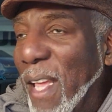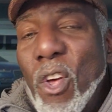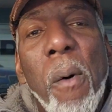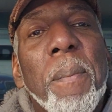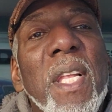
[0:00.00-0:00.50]
I
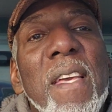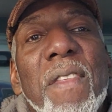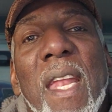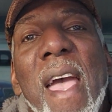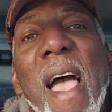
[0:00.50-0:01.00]
don't believe
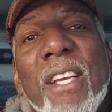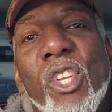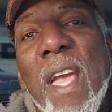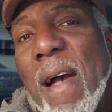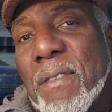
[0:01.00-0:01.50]
that I
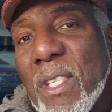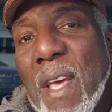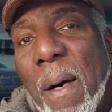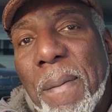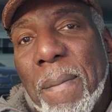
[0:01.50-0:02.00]
actually have to
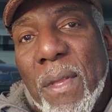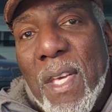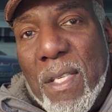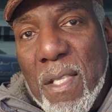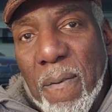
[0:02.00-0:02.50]
tell people
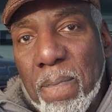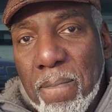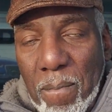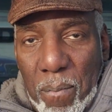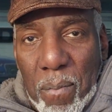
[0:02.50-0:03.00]
this.
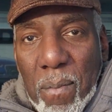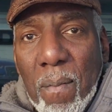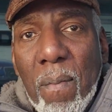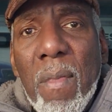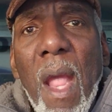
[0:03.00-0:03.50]

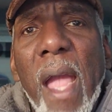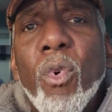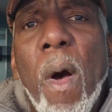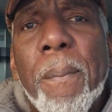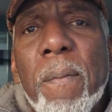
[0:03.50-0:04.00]
I
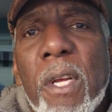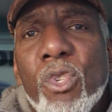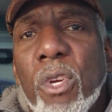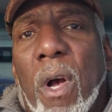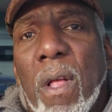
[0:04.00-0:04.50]
grew up in
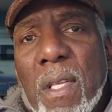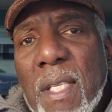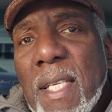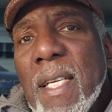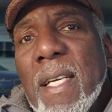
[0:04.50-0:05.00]
Montreal,
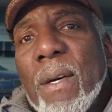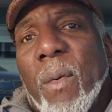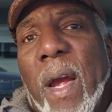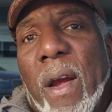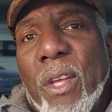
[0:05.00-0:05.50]

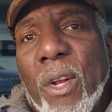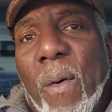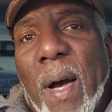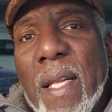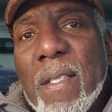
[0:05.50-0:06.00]
where, you know
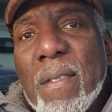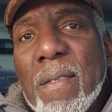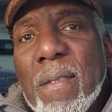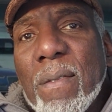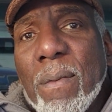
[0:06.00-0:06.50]
what?
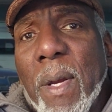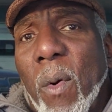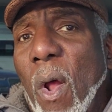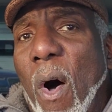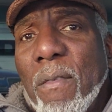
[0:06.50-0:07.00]
We
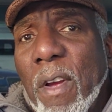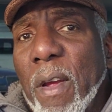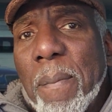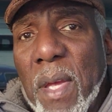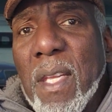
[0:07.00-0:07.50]
were all
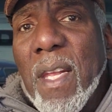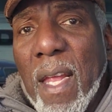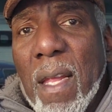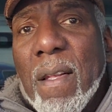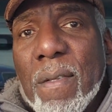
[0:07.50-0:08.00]
very opinionated.